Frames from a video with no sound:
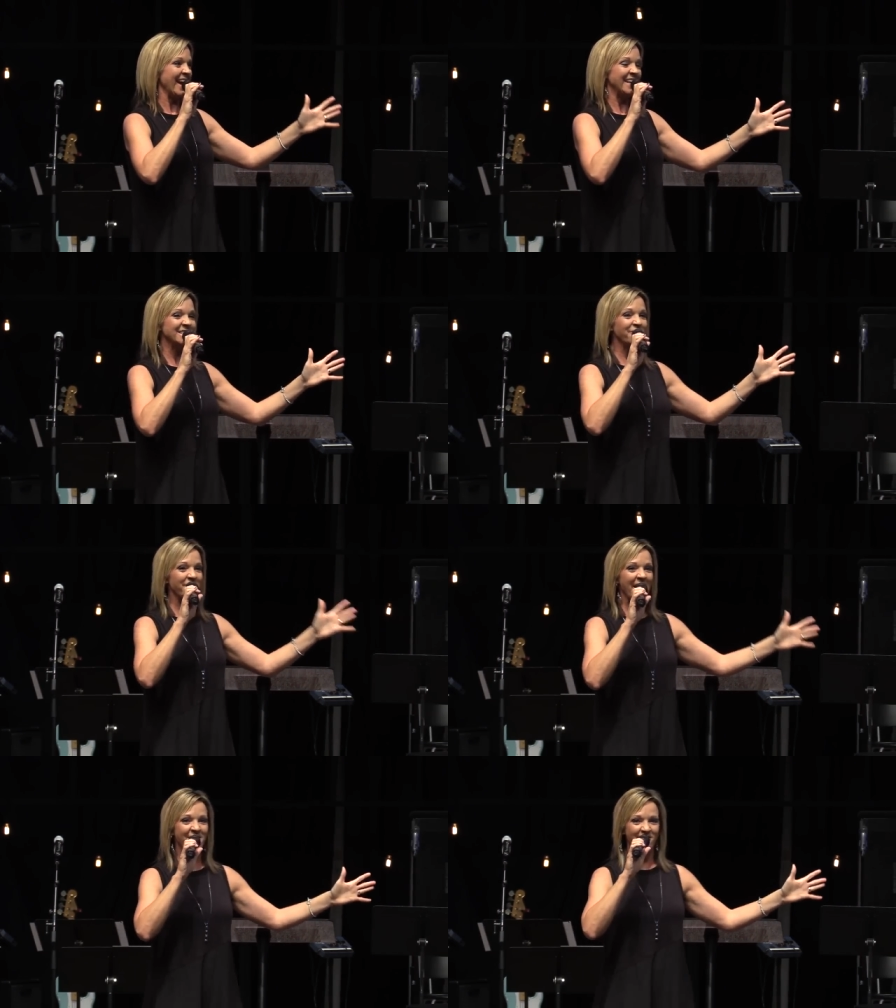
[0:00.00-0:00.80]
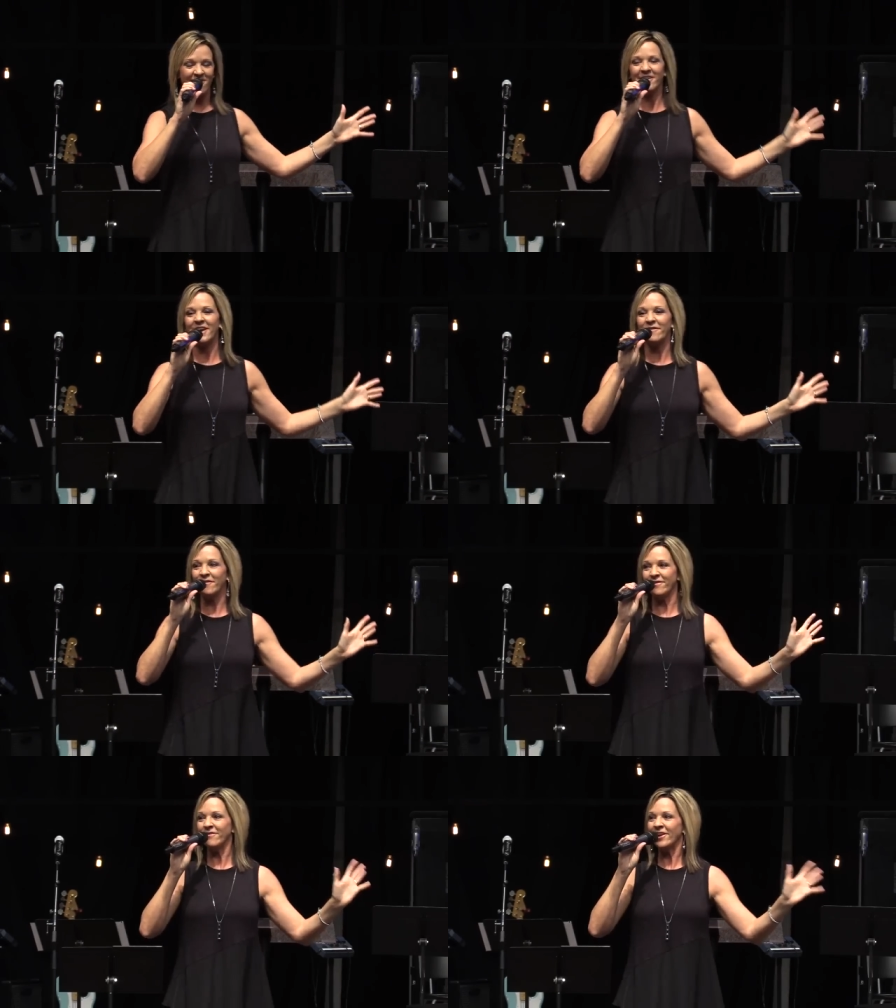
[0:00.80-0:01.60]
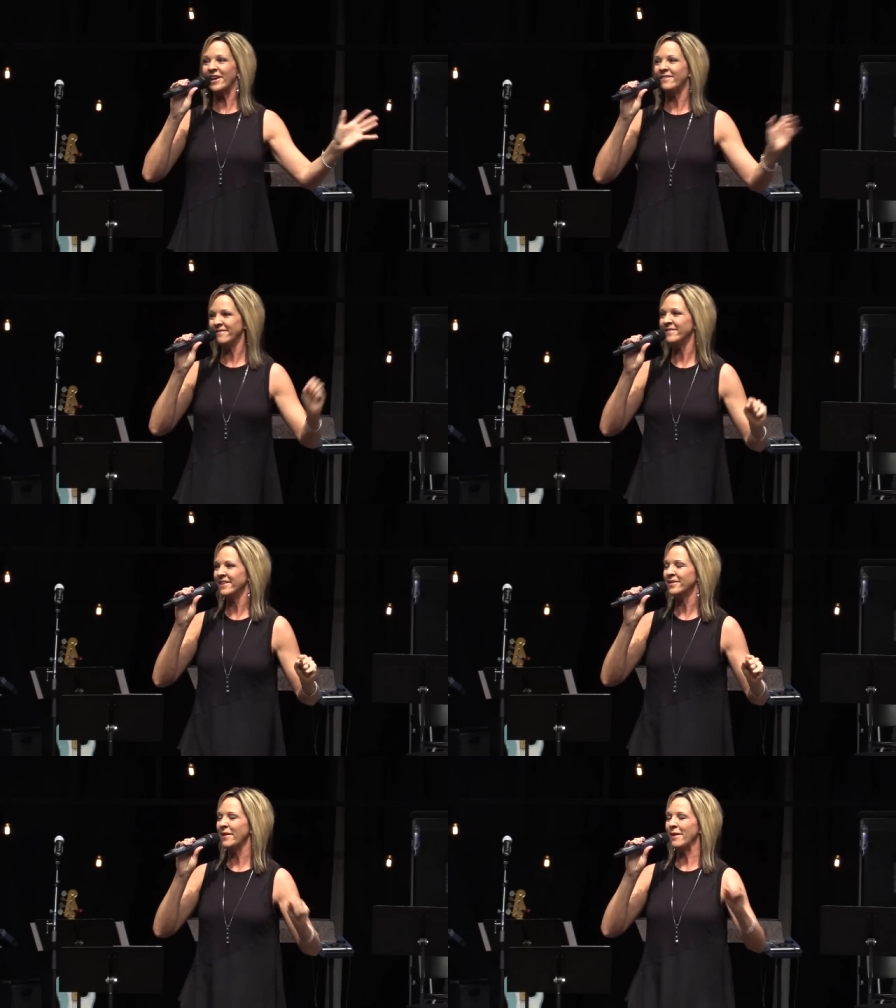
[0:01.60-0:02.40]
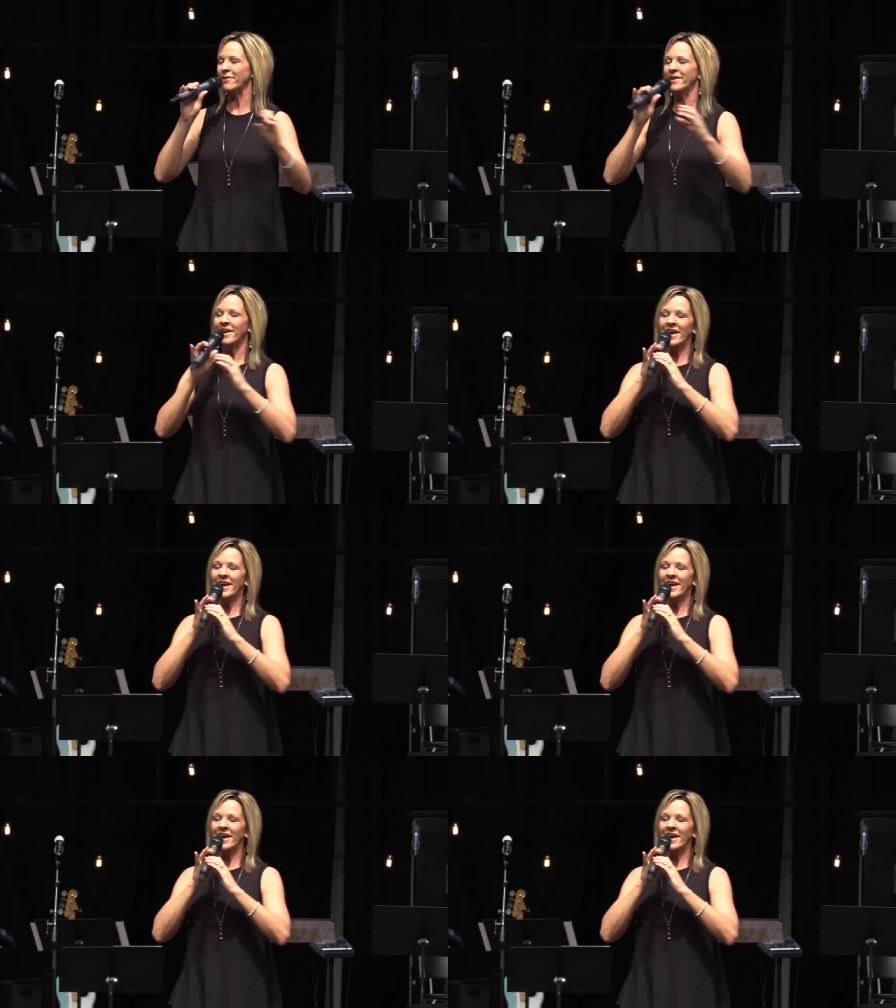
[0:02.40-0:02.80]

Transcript: yeah, he's the fighter, okay, if you read in the Bible.